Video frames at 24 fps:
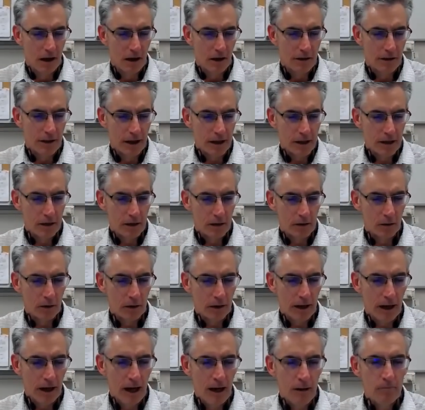Thank you. Look,
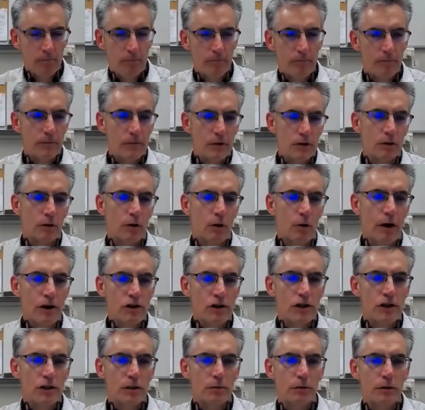some
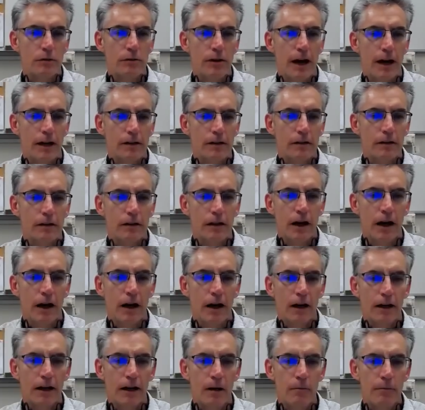questions that we've had
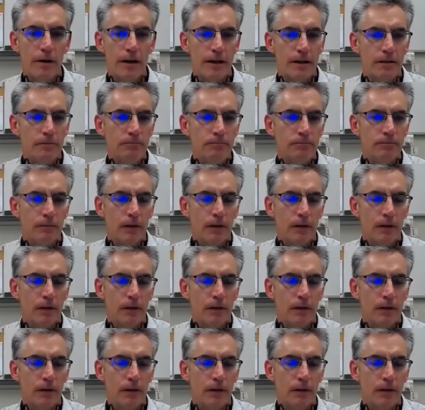come in.